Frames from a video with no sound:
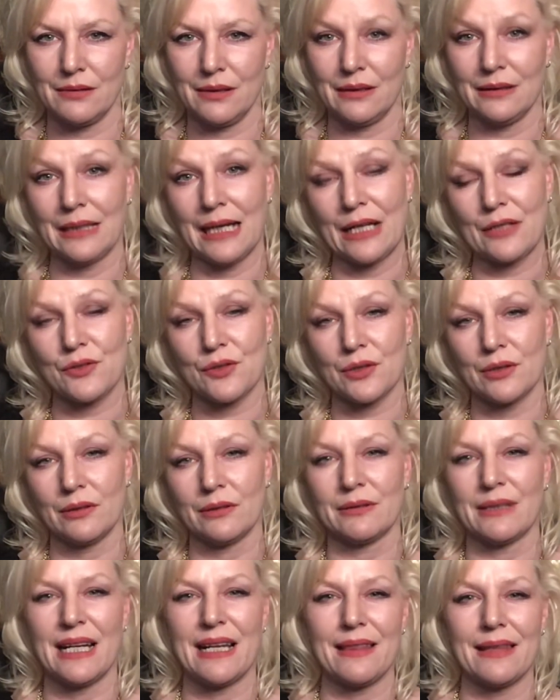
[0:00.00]
electrical
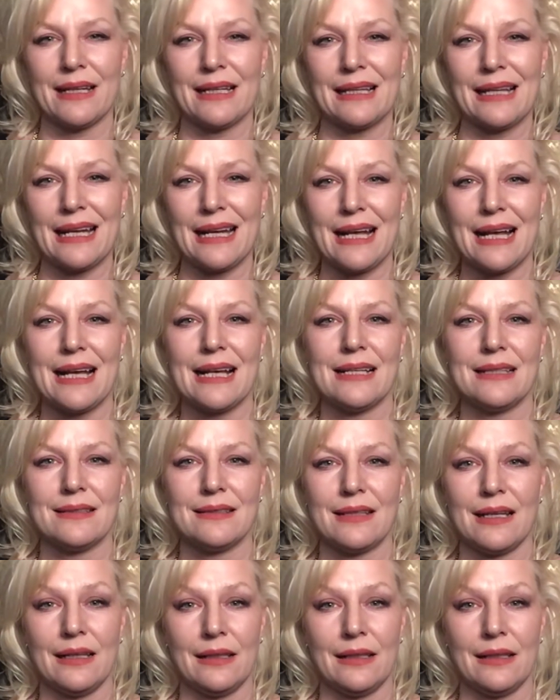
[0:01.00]
or anything that has